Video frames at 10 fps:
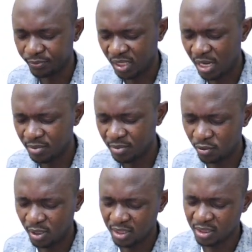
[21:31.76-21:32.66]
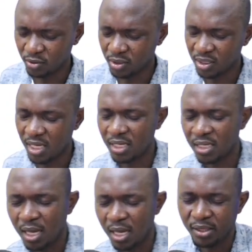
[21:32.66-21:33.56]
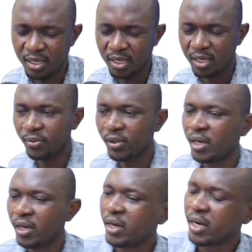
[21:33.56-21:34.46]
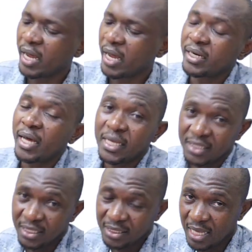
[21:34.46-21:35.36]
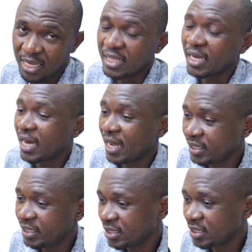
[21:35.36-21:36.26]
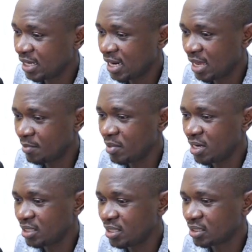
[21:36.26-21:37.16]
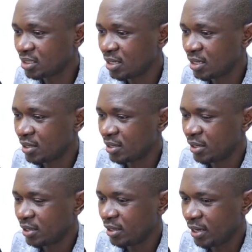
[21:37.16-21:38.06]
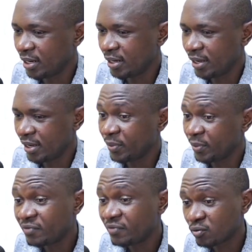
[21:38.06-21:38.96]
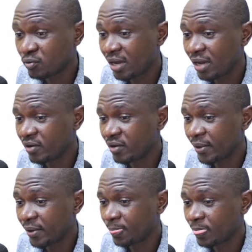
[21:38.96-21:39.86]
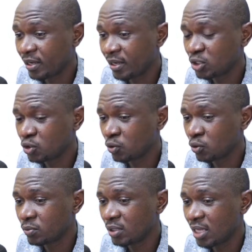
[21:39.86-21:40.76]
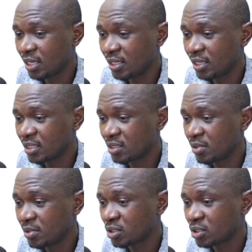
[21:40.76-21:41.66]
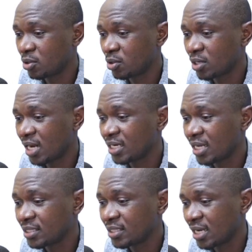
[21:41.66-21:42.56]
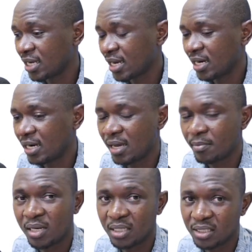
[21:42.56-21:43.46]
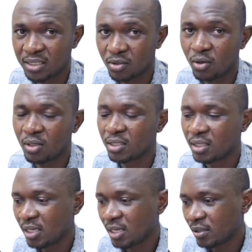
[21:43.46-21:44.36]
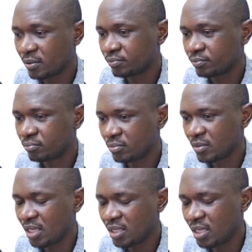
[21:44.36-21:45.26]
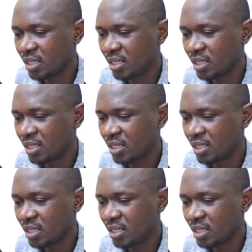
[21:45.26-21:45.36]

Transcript: comes out as outstanding are the current assets and the current liabilities. And in fact, we have a ratio that simply talks about current assets and current liabilities called there's